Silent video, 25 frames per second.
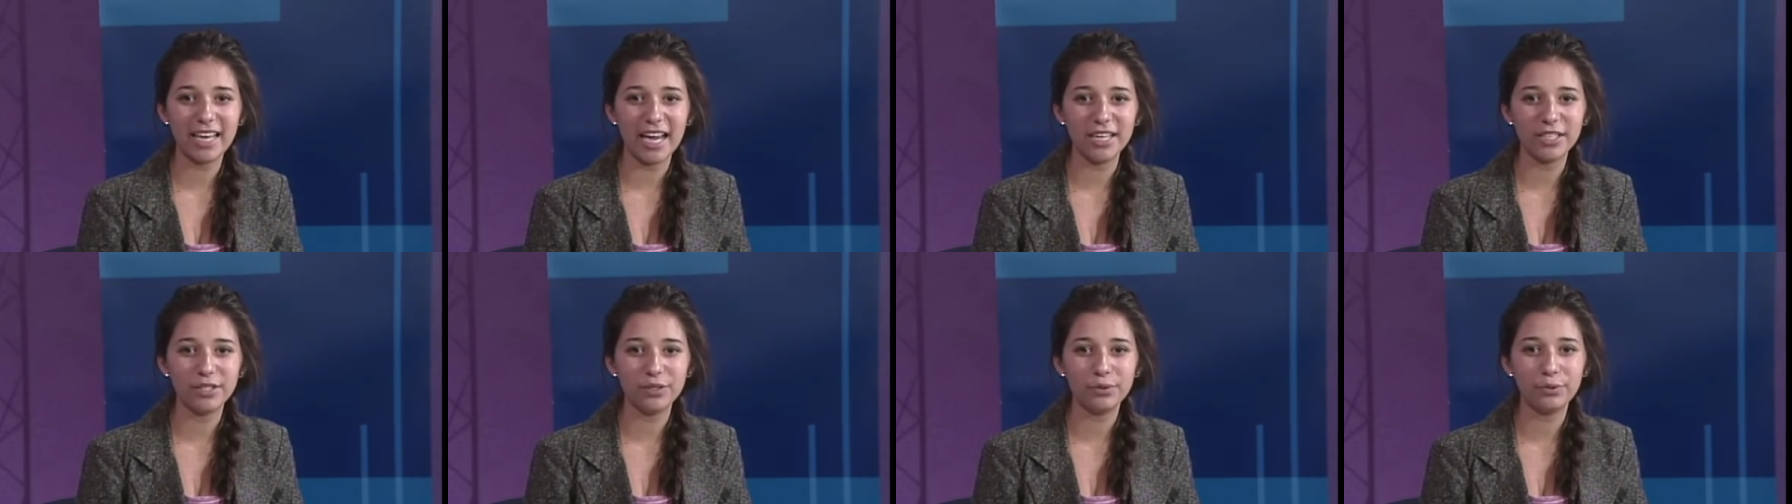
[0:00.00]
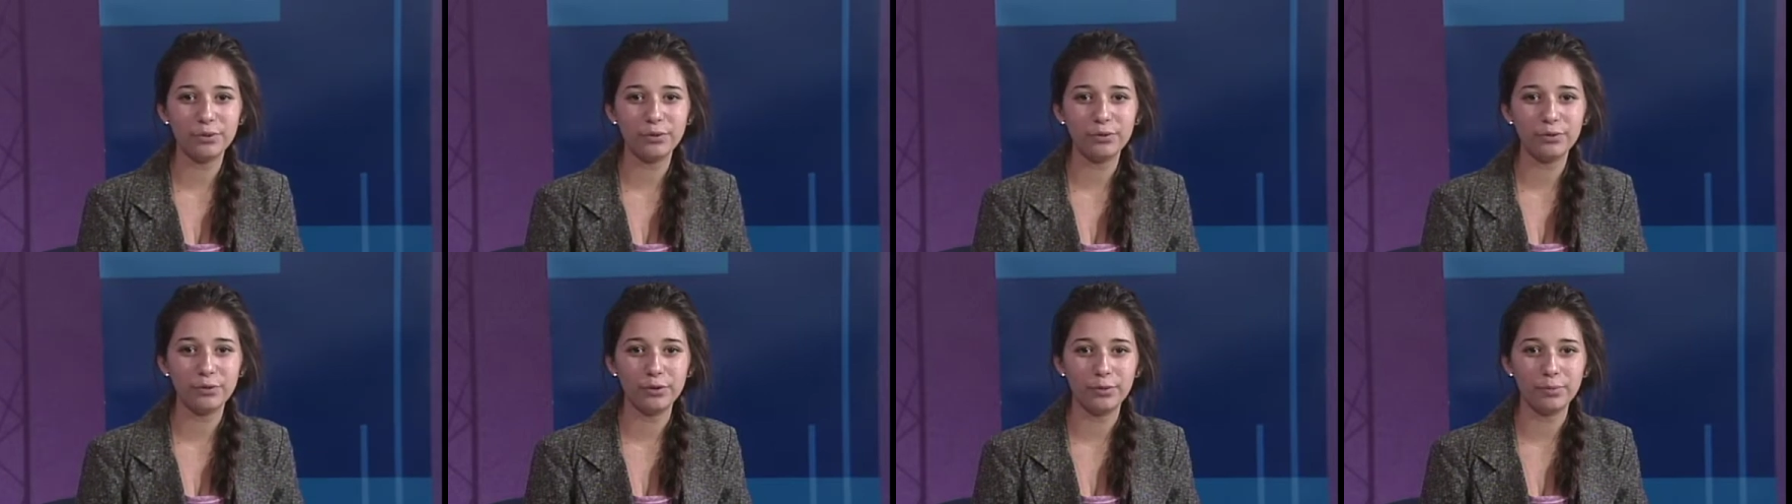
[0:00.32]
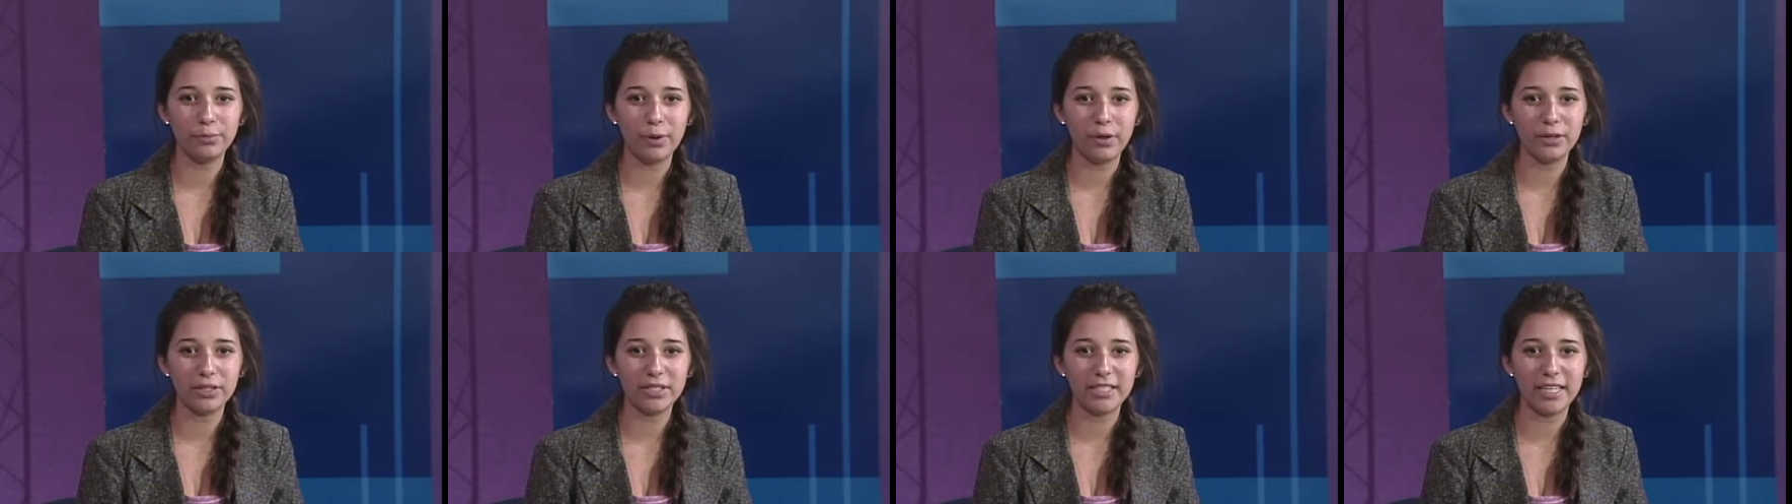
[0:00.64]
High School
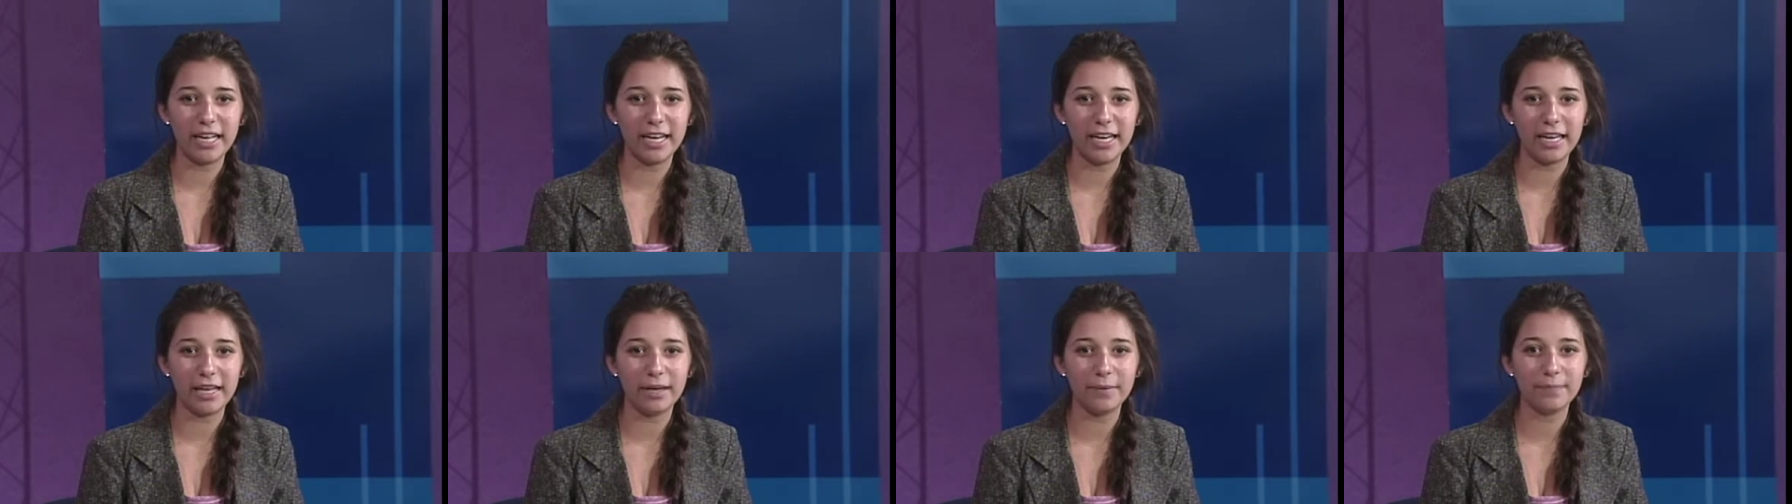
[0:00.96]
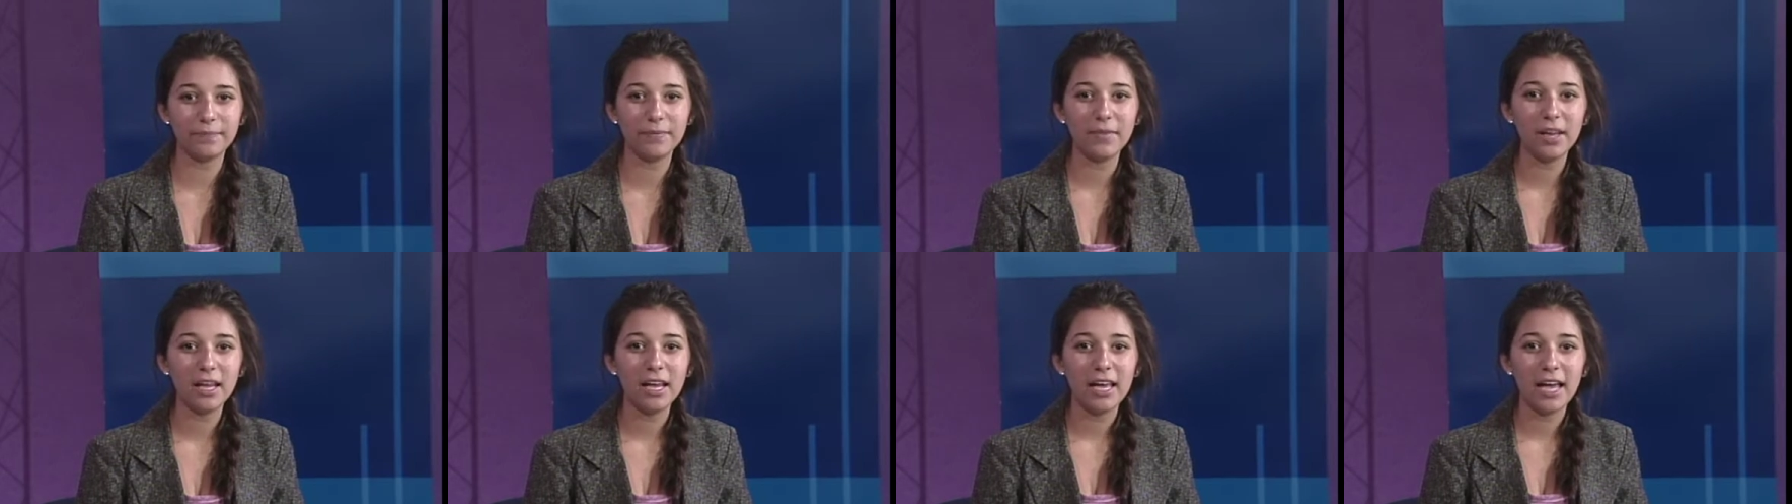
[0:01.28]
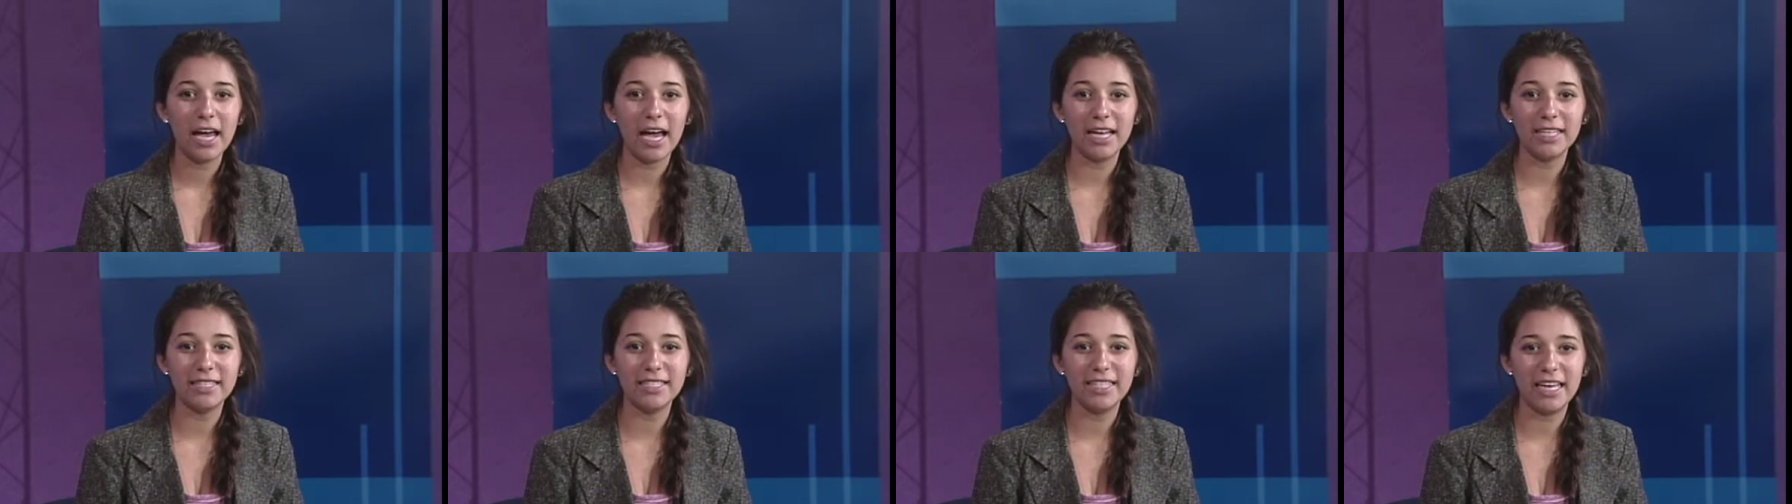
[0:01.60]
Football Stadium
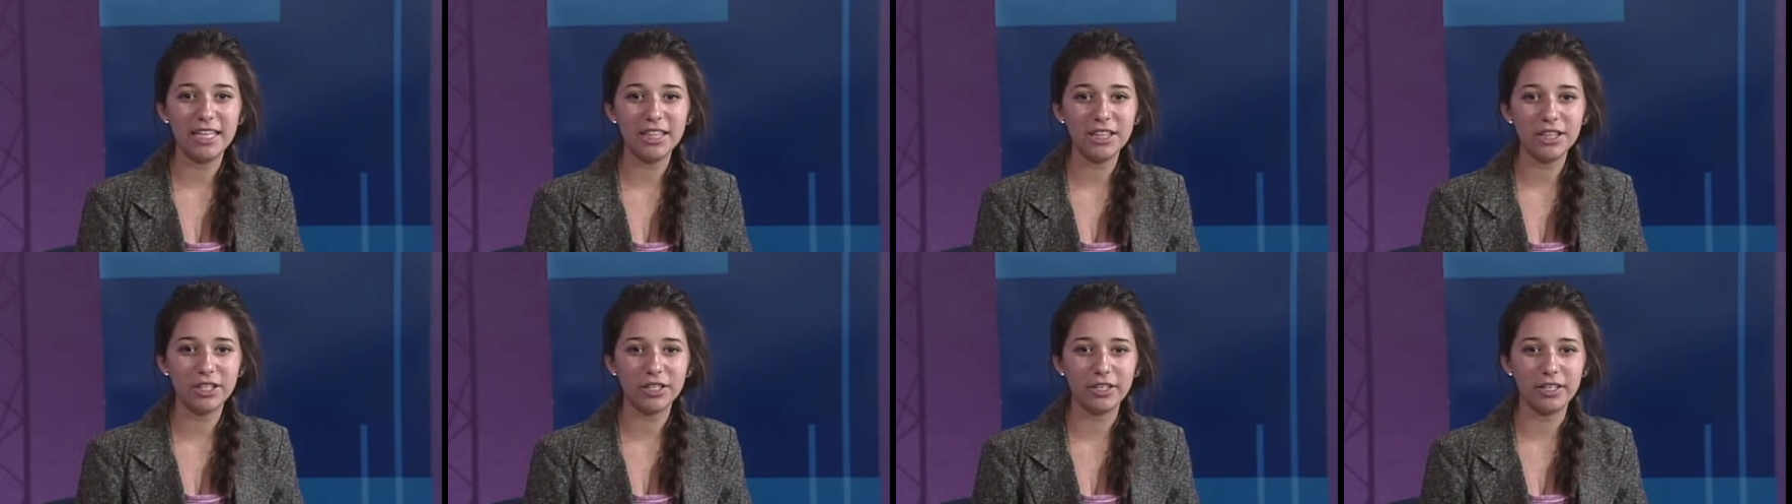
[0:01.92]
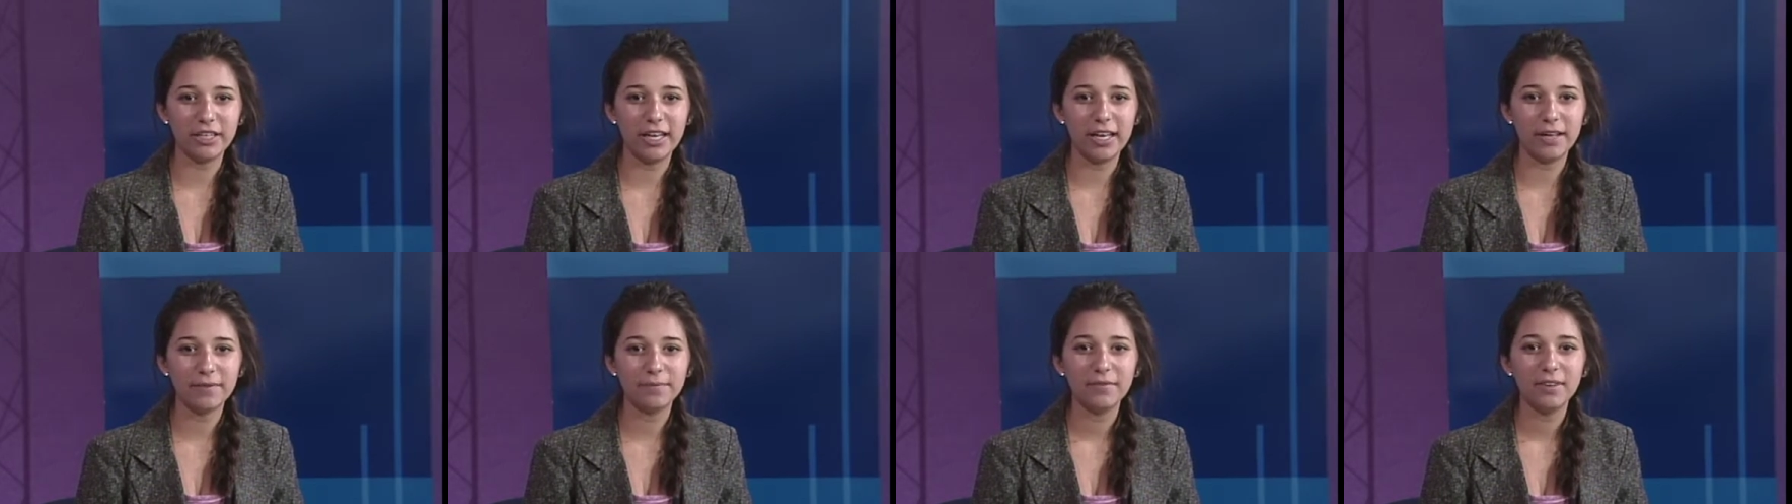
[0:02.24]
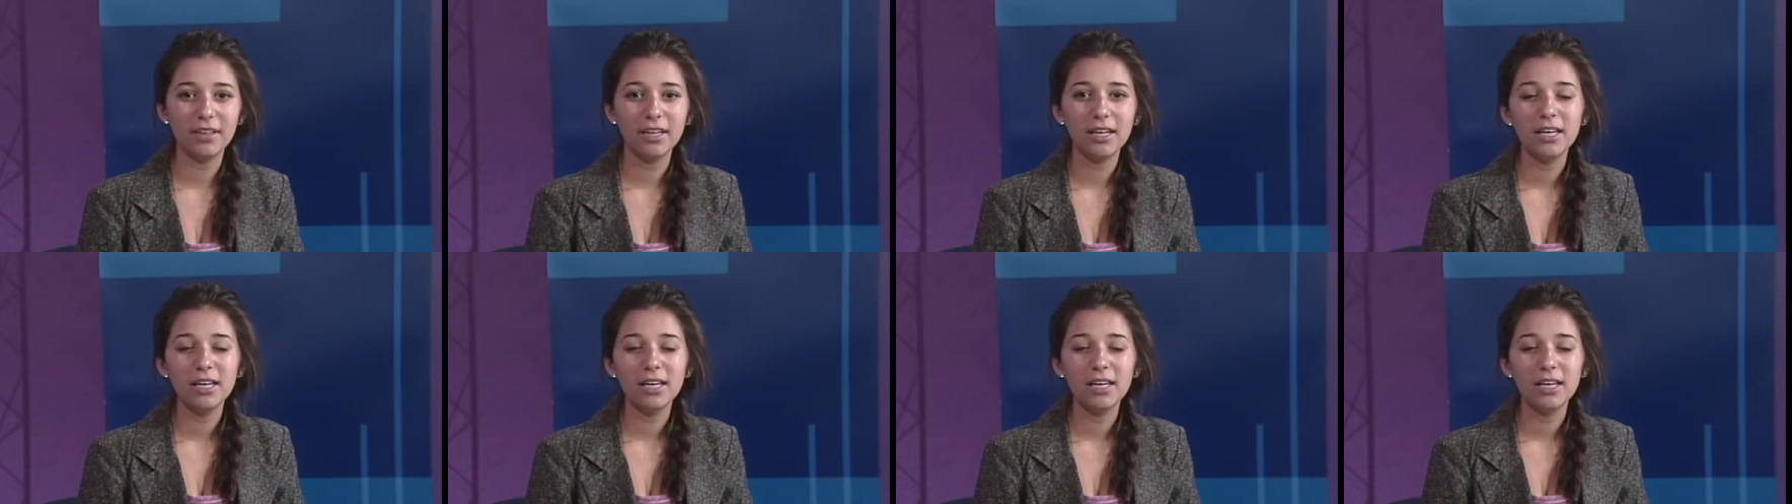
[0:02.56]
at 1030.